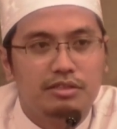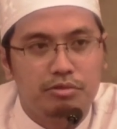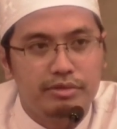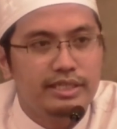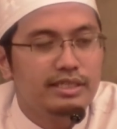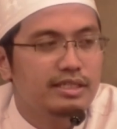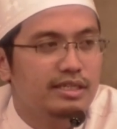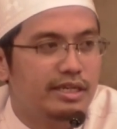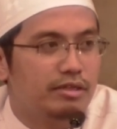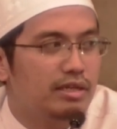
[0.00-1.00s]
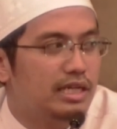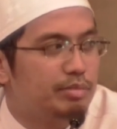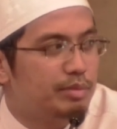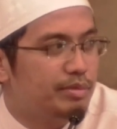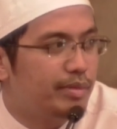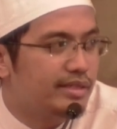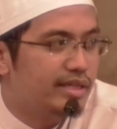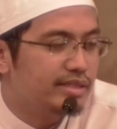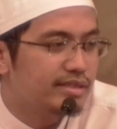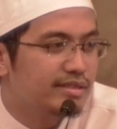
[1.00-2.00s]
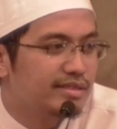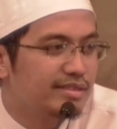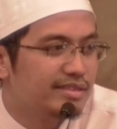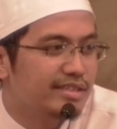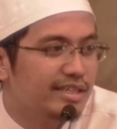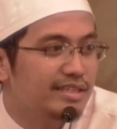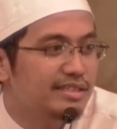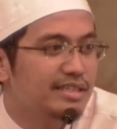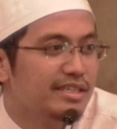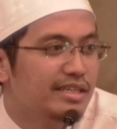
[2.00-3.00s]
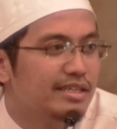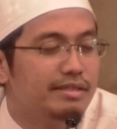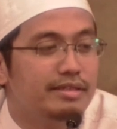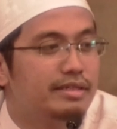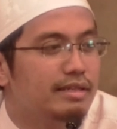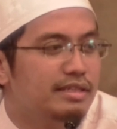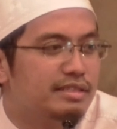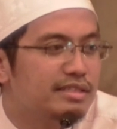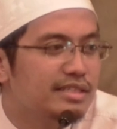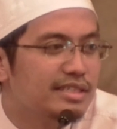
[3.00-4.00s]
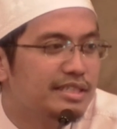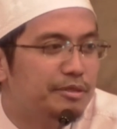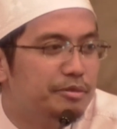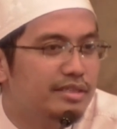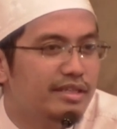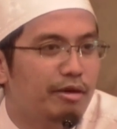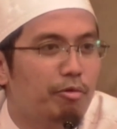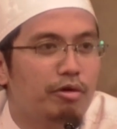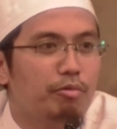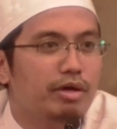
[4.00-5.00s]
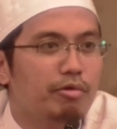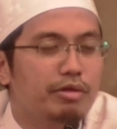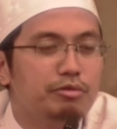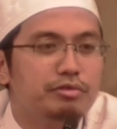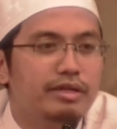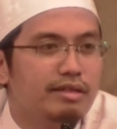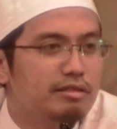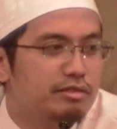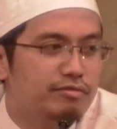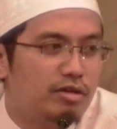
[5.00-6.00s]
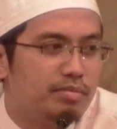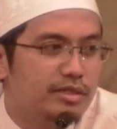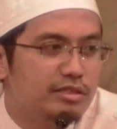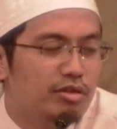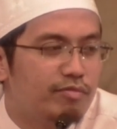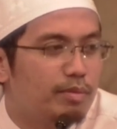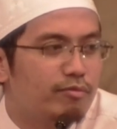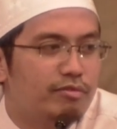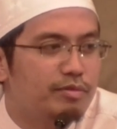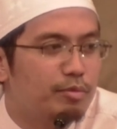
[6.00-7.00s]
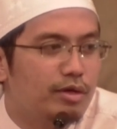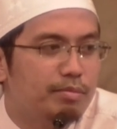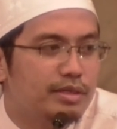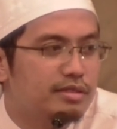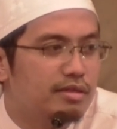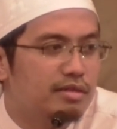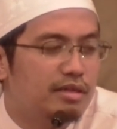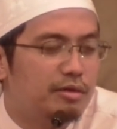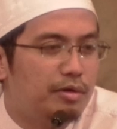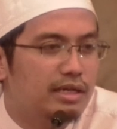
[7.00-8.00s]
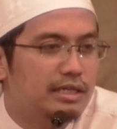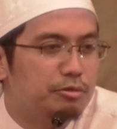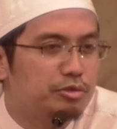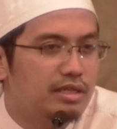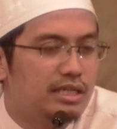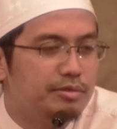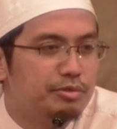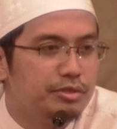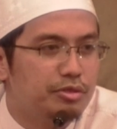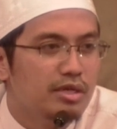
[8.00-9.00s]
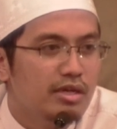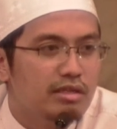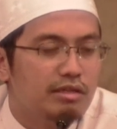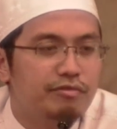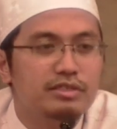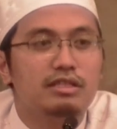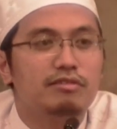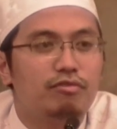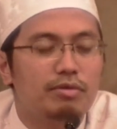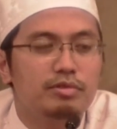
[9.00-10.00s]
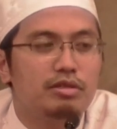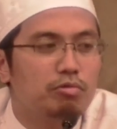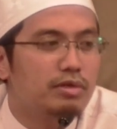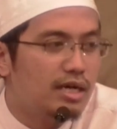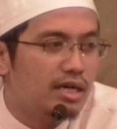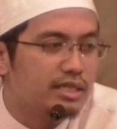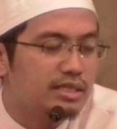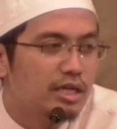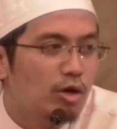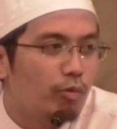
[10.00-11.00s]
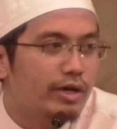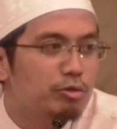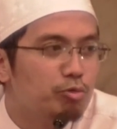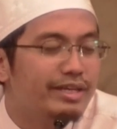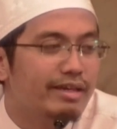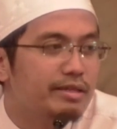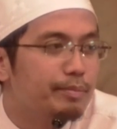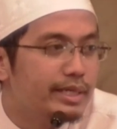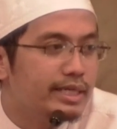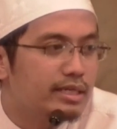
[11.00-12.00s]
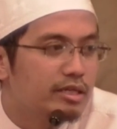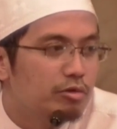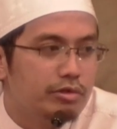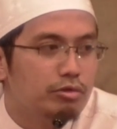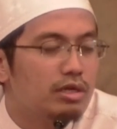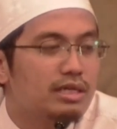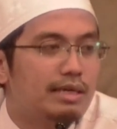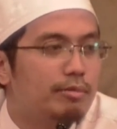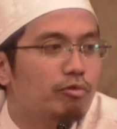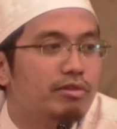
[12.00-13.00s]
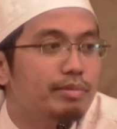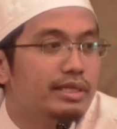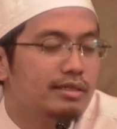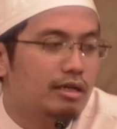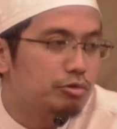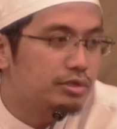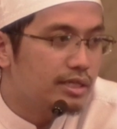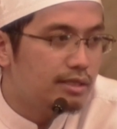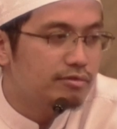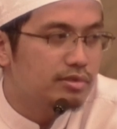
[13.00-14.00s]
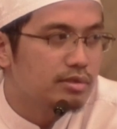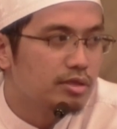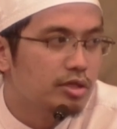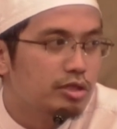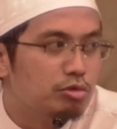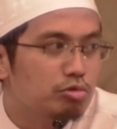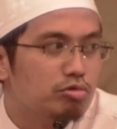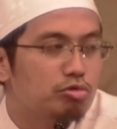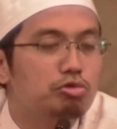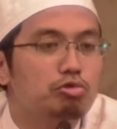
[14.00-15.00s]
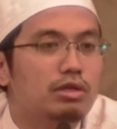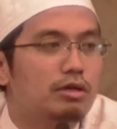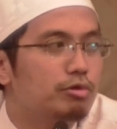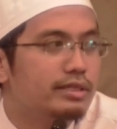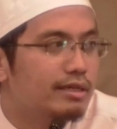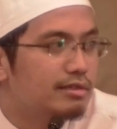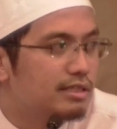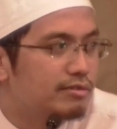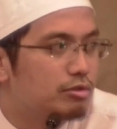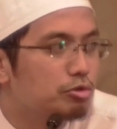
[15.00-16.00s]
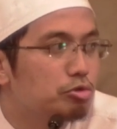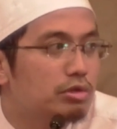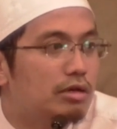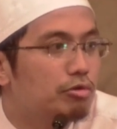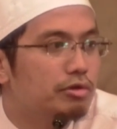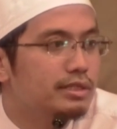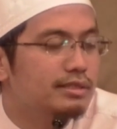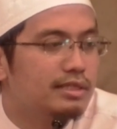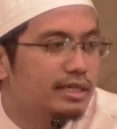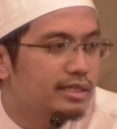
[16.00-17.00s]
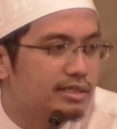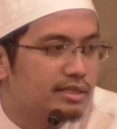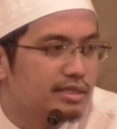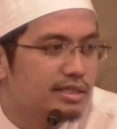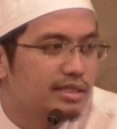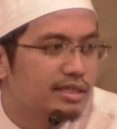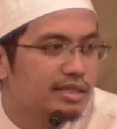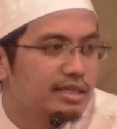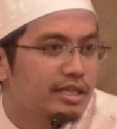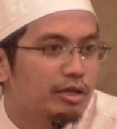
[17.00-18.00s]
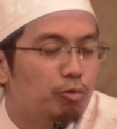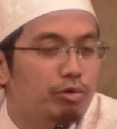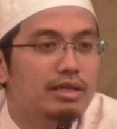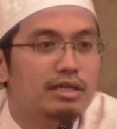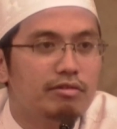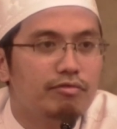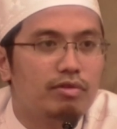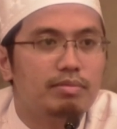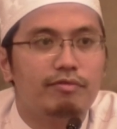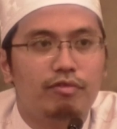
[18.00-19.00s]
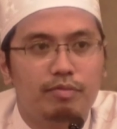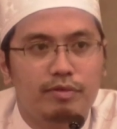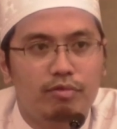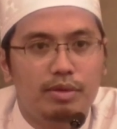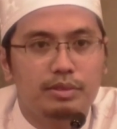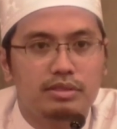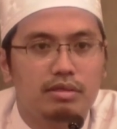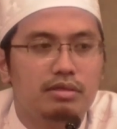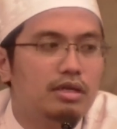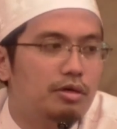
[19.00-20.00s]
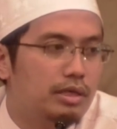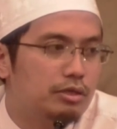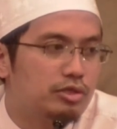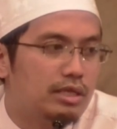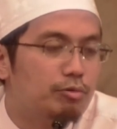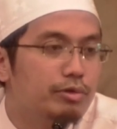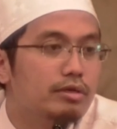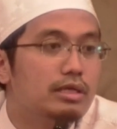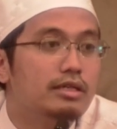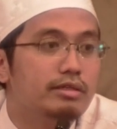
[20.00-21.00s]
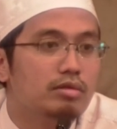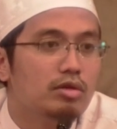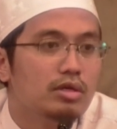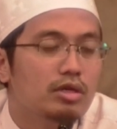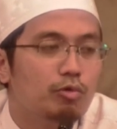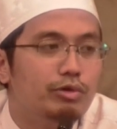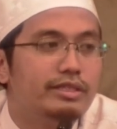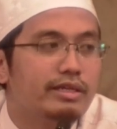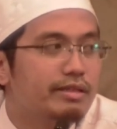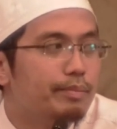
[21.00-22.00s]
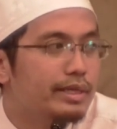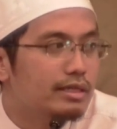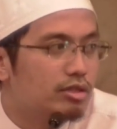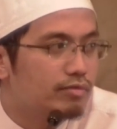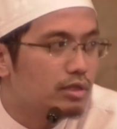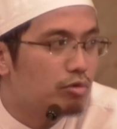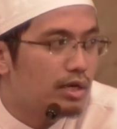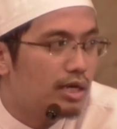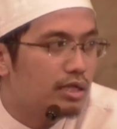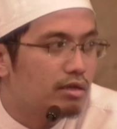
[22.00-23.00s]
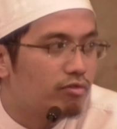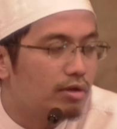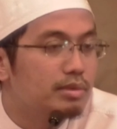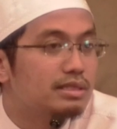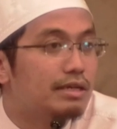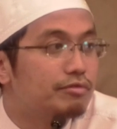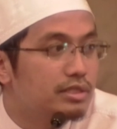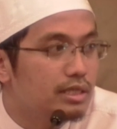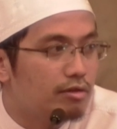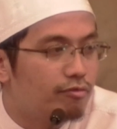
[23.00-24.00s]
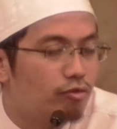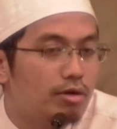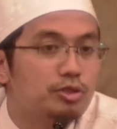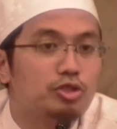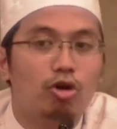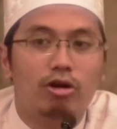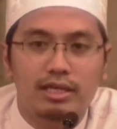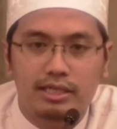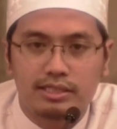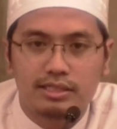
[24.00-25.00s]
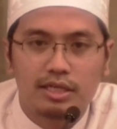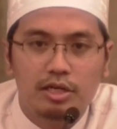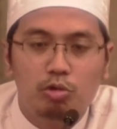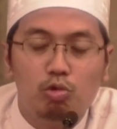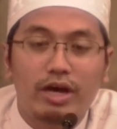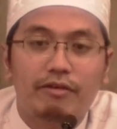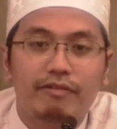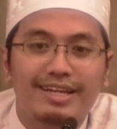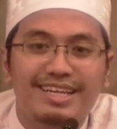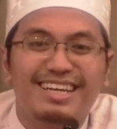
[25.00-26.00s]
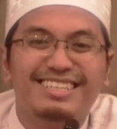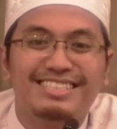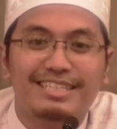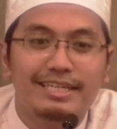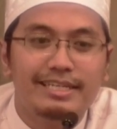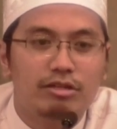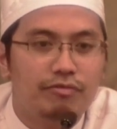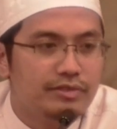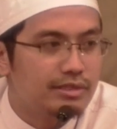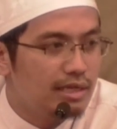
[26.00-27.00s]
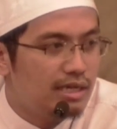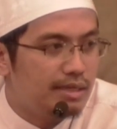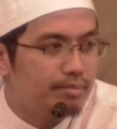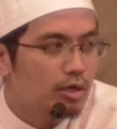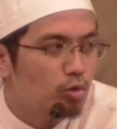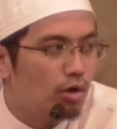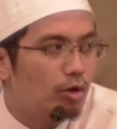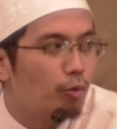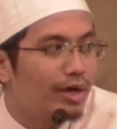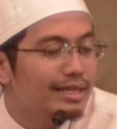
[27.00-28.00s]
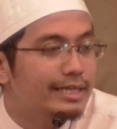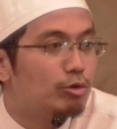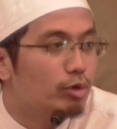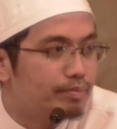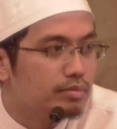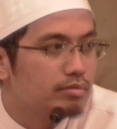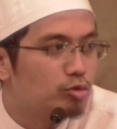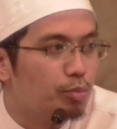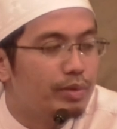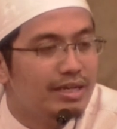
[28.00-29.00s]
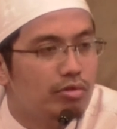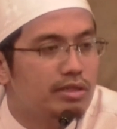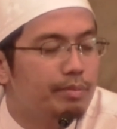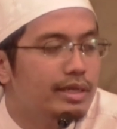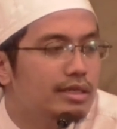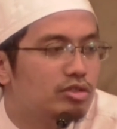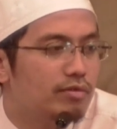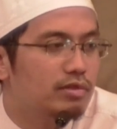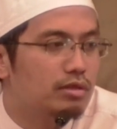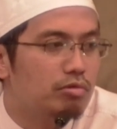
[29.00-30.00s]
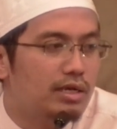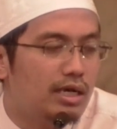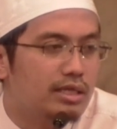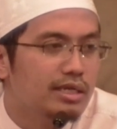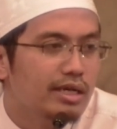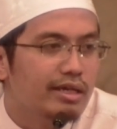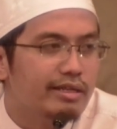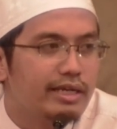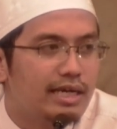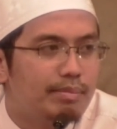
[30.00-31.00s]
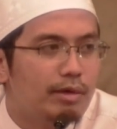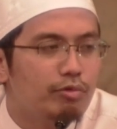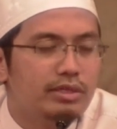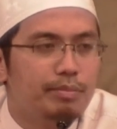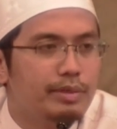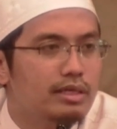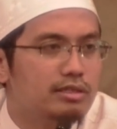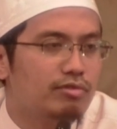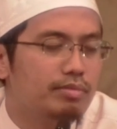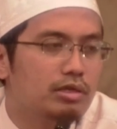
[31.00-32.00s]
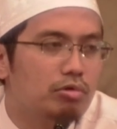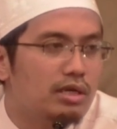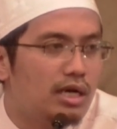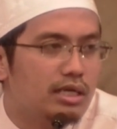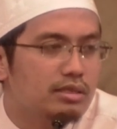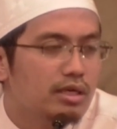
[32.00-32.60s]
today are not like people back then. It is ridiculous. You say that, where, where, where do you get this from? It's not from Prophet Muhammad sallallahu alaihi wasallam. As we know, the verses from the Quran, where do we get the meaning? We do not come up with meaning ourselves to, to suit our narratives, to suit our own desires. We learn from the Prophet Muhammad sallallahu alaihi wasallam. We learn, we take the meanings of the Quran from the Tafseer, from scholars who have an understanding of Islam, who are well equipped to to bring out the meanings of the Quran, they come up with the meanings from the Quran,